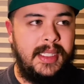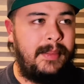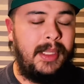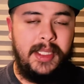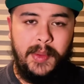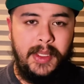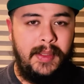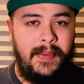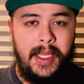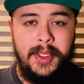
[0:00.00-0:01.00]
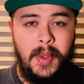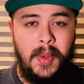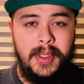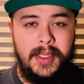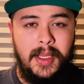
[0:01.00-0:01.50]
same place where you'd find your
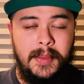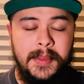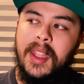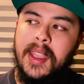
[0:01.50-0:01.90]
horoscopes,